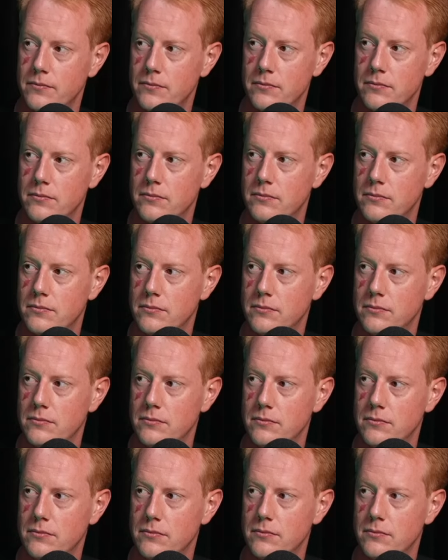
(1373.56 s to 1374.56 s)

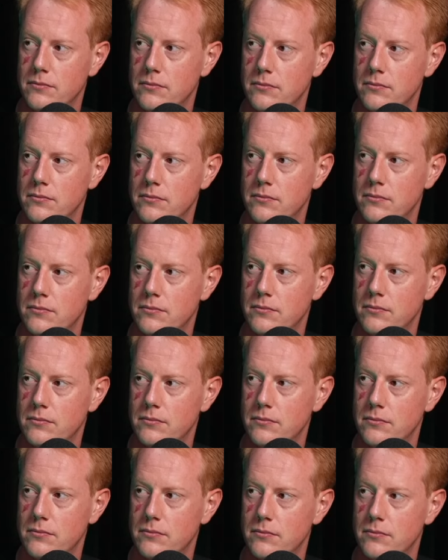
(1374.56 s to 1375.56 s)

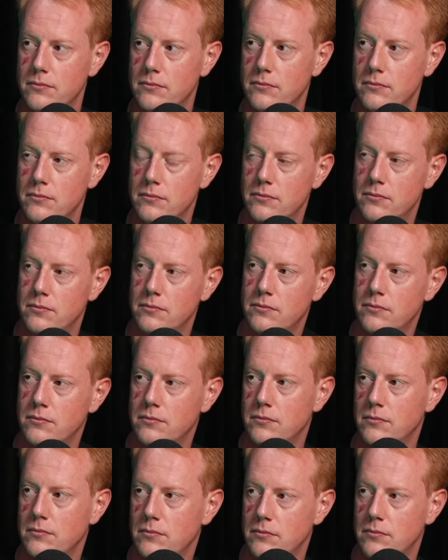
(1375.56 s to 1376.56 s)

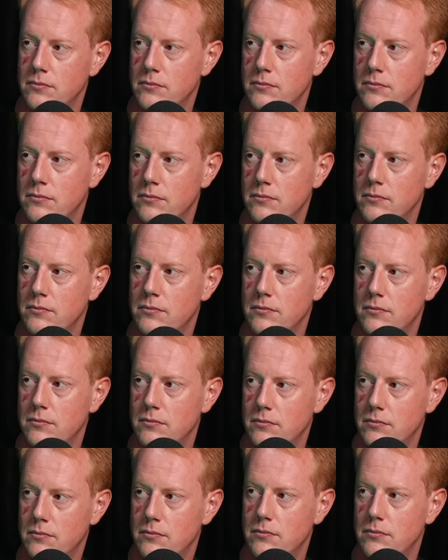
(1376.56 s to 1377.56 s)

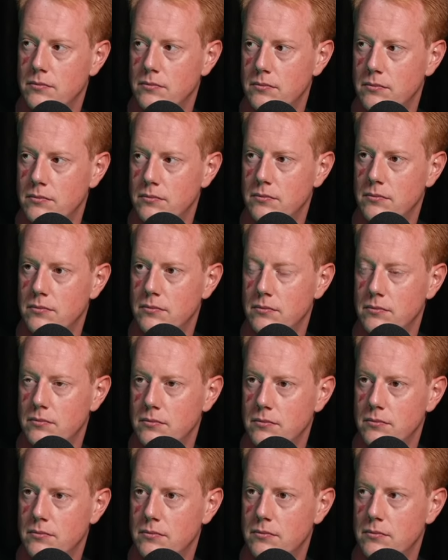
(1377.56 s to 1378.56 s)

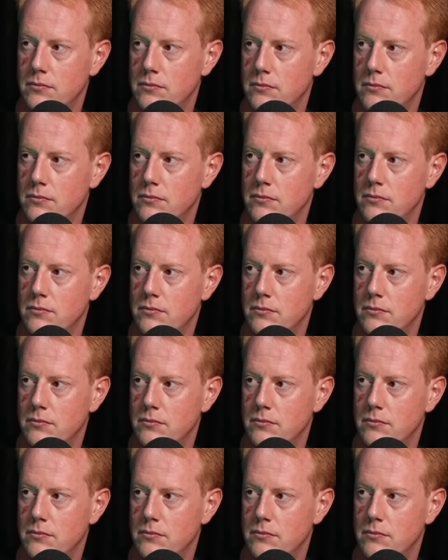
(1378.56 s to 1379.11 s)
(silent)